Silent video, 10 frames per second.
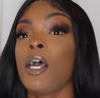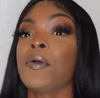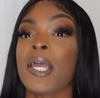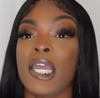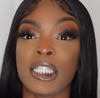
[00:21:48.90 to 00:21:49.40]

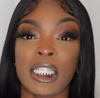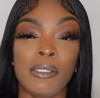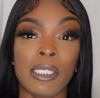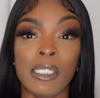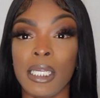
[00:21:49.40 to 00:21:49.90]
Okay, so
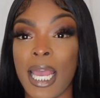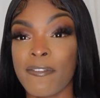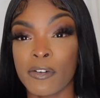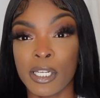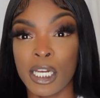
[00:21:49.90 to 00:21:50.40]
literally
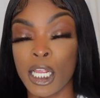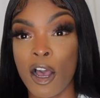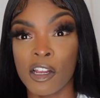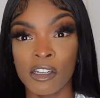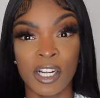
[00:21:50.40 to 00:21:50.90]
after getting
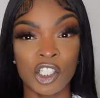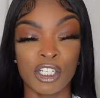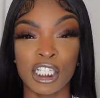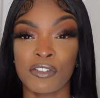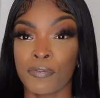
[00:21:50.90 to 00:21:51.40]
all of our
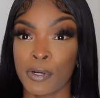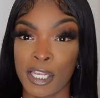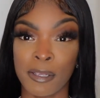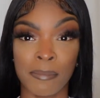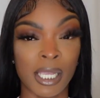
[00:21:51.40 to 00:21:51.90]
drinks
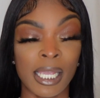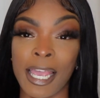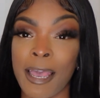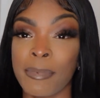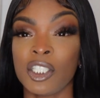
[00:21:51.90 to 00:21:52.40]
free, me and
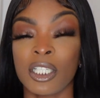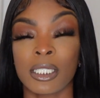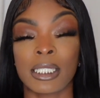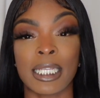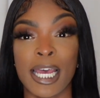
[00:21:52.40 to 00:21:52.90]
Gabby
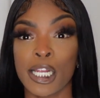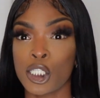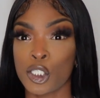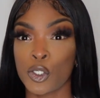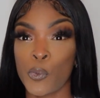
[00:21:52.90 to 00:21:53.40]
just decided
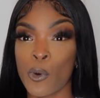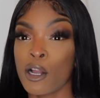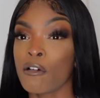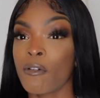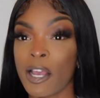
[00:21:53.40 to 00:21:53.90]
to
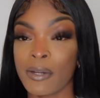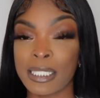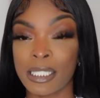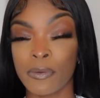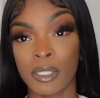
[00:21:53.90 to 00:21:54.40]
walk around
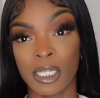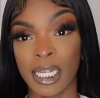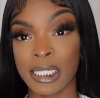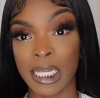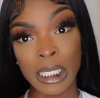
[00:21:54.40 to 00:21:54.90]
and see where the
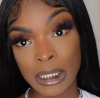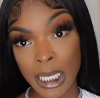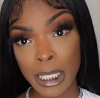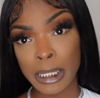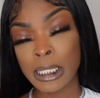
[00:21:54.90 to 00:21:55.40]
day takes
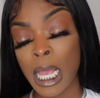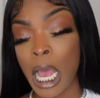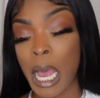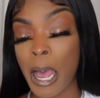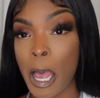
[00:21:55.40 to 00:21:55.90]
us.
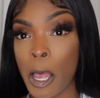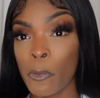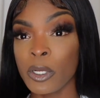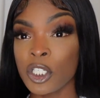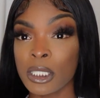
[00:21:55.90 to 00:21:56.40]

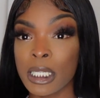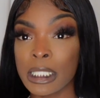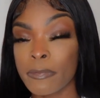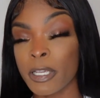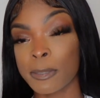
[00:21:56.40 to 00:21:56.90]
Um, we just did
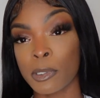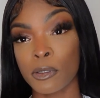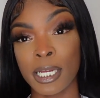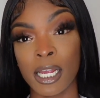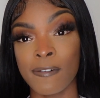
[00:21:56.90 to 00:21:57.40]
some
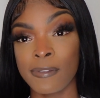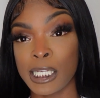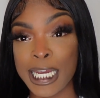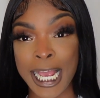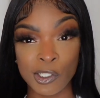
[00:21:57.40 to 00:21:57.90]
exploring of
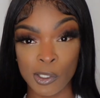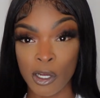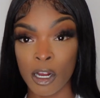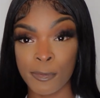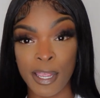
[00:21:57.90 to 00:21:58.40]
the National
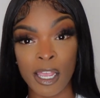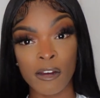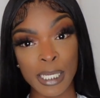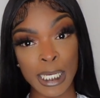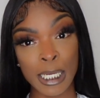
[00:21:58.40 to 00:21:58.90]
Harbor
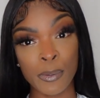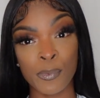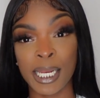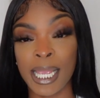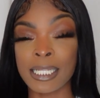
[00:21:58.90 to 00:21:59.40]
area,
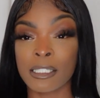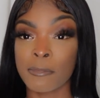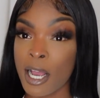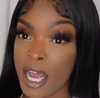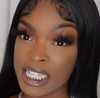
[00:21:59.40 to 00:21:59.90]
went and got
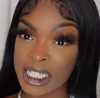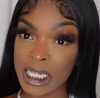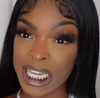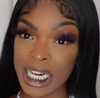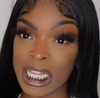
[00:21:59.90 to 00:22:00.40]
some
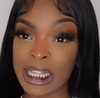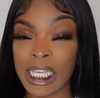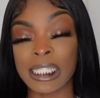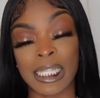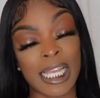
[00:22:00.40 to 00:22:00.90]
content and
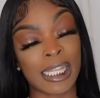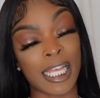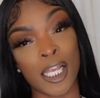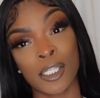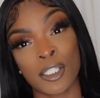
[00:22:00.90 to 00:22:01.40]
things like that.